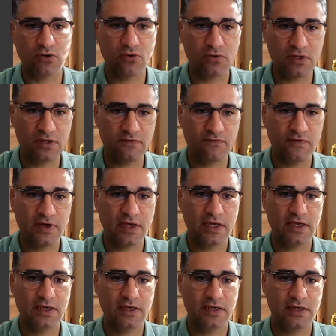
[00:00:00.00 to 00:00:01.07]
the only
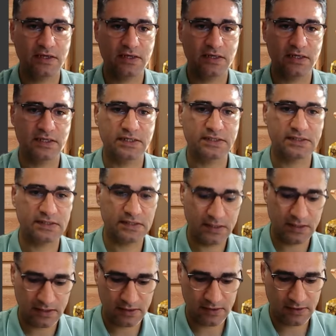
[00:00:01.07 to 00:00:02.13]
way is